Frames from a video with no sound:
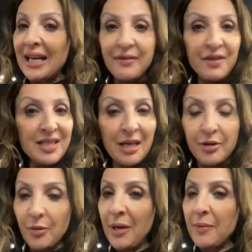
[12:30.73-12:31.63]
and even
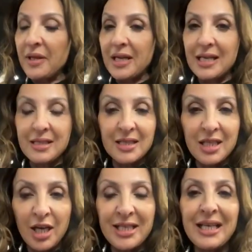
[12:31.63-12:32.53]
Saudi Arabia that hasn't
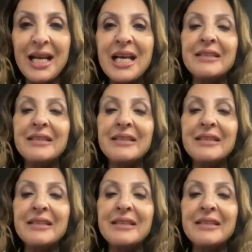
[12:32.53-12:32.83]
signed yet,